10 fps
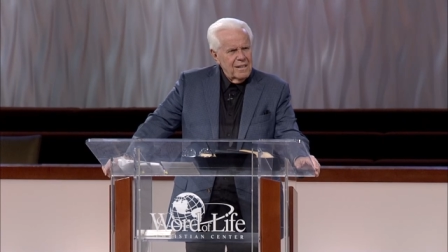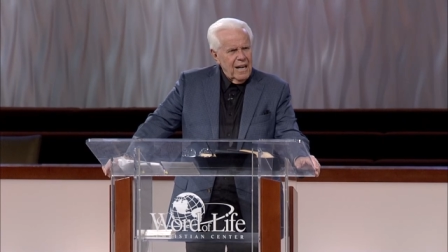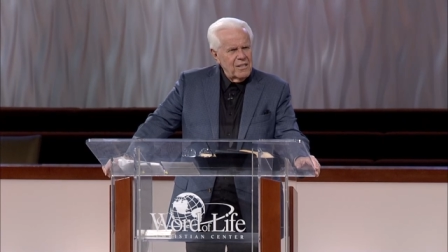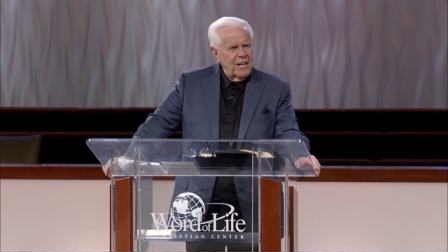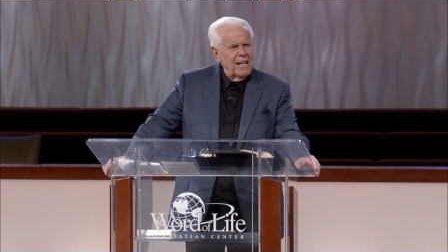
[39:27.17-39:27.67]

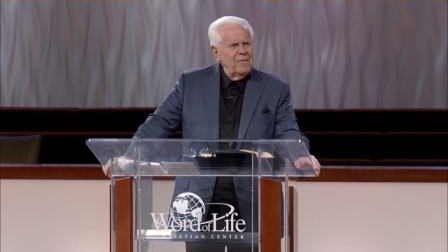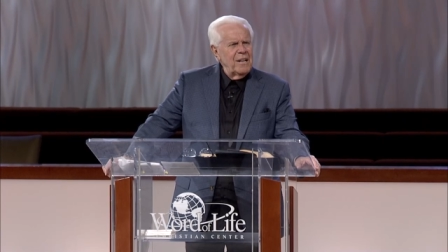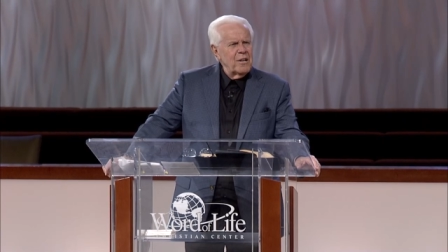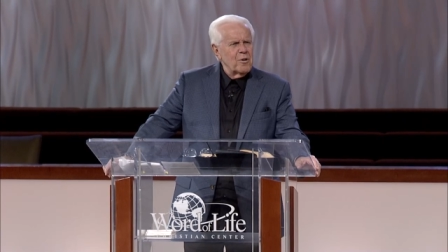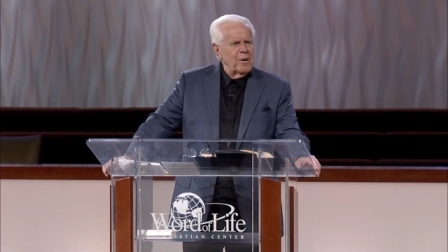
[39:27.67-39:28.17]
I said, even
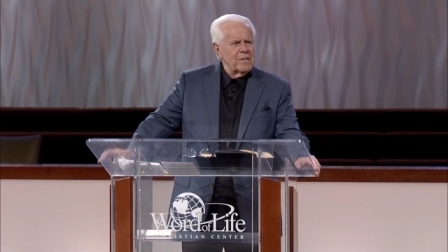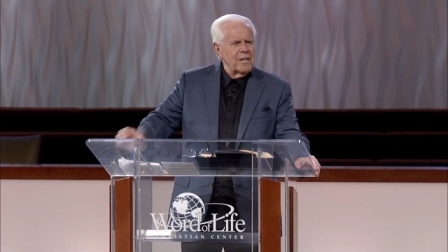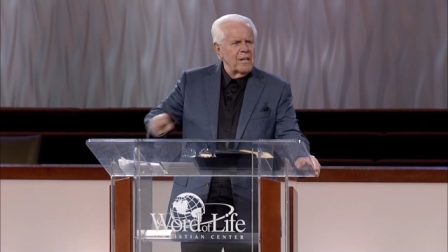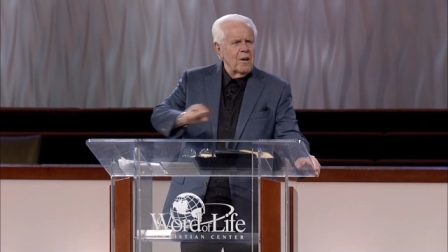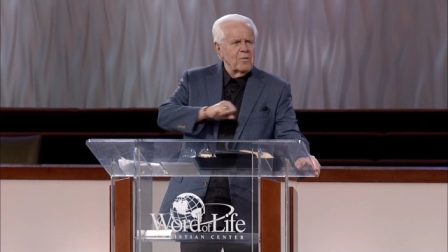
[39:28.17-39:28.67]
in the Christians,
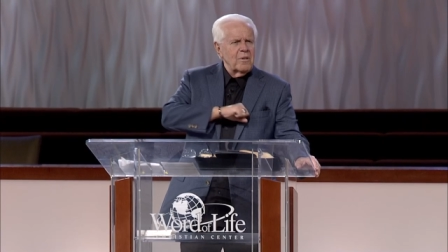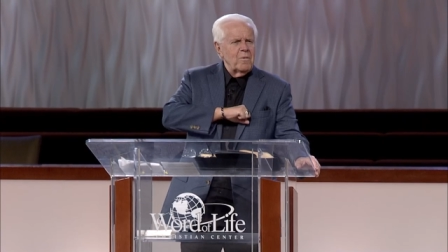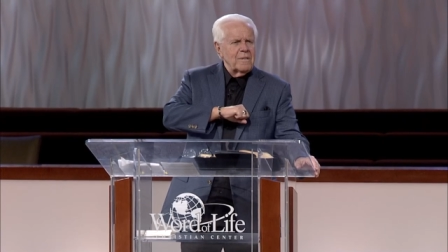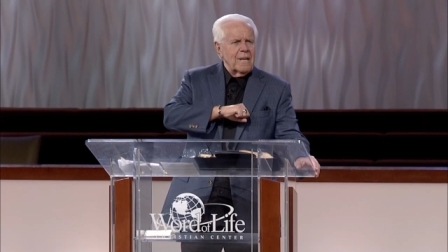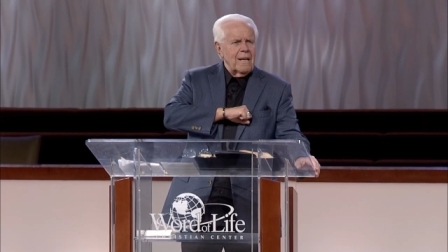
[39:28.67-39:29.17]
he knows the
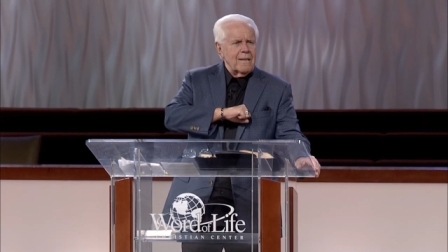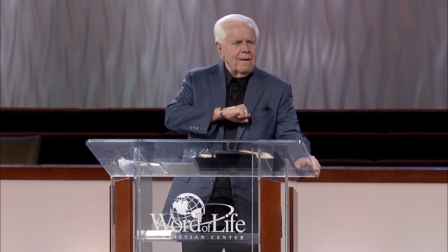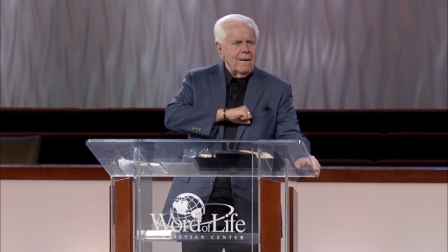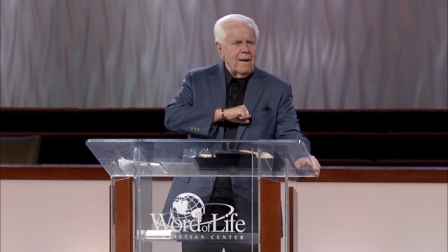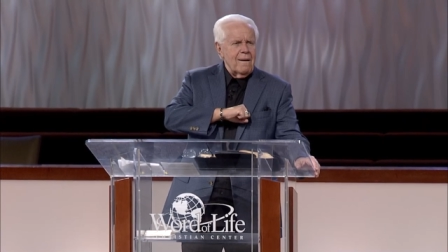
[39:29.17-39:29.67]
ones that got the
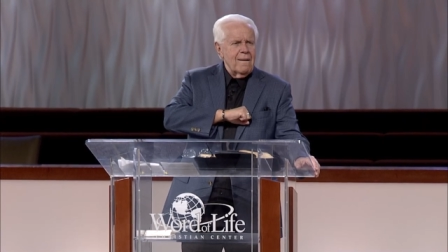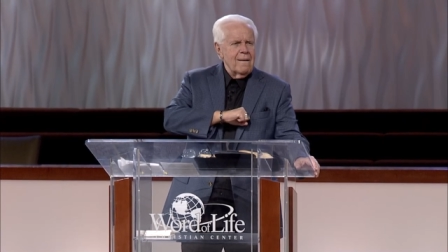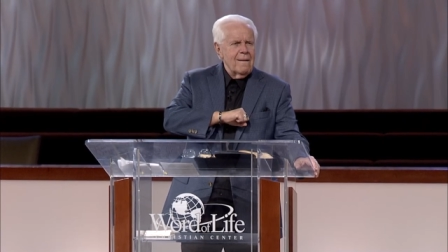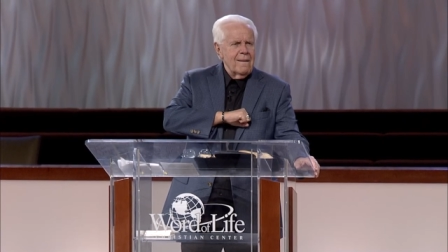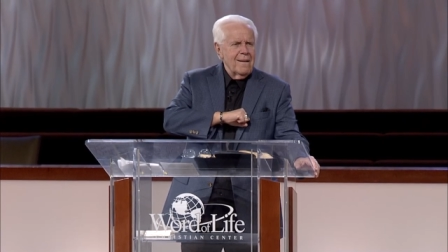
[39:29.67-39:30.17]
heart
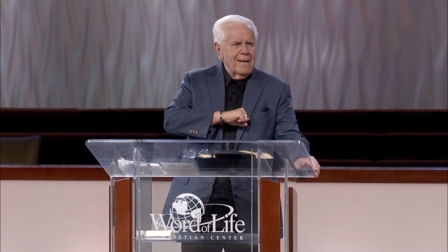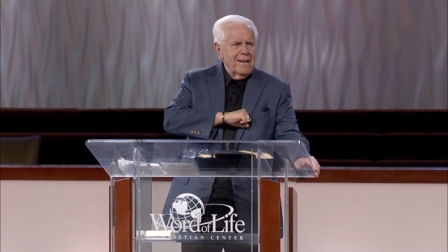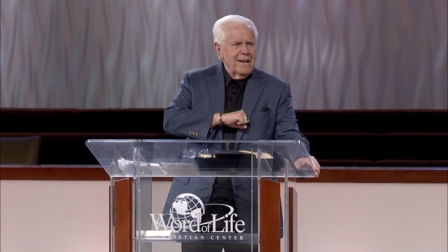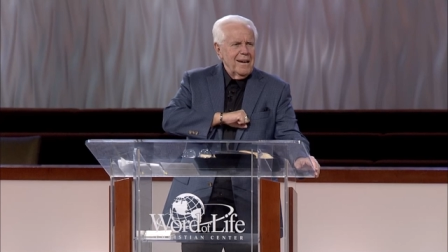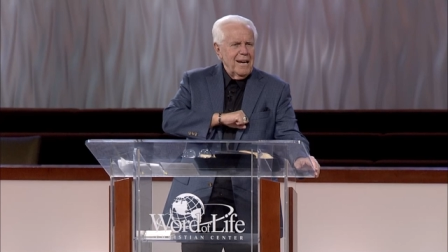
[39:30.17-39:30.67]

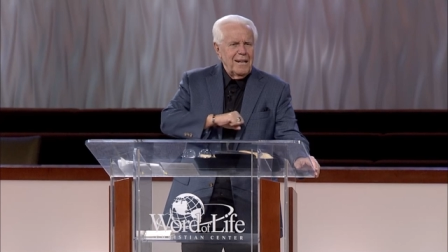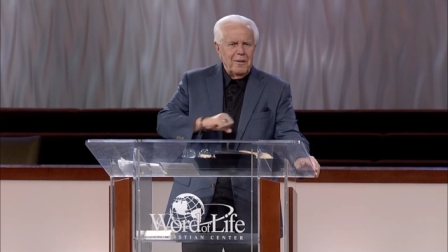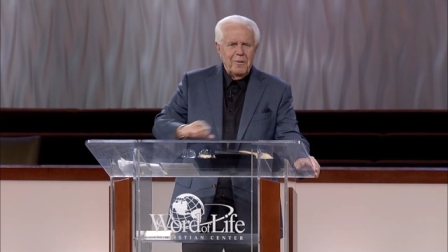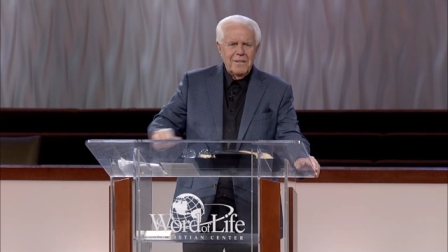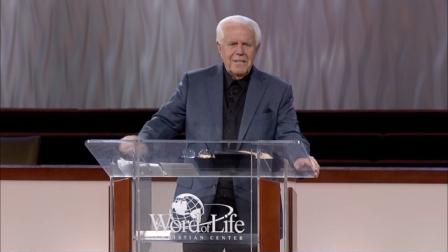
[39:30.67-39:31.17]
and the
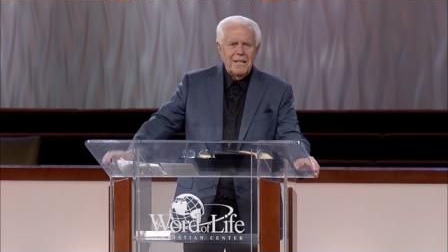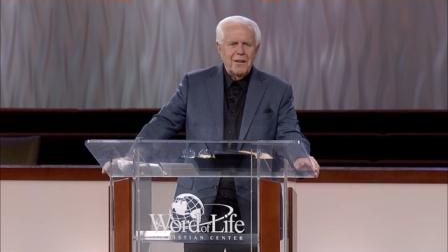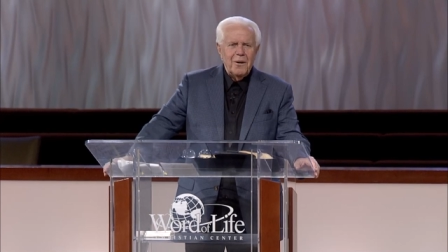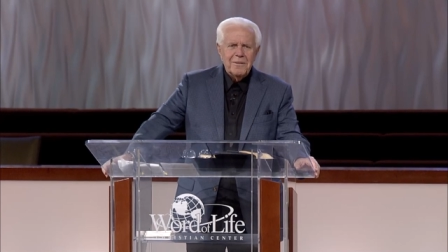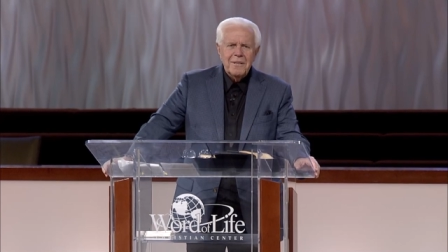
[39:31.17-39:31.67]
ones that
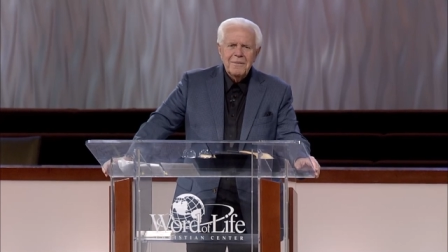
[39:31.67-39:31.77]
don't.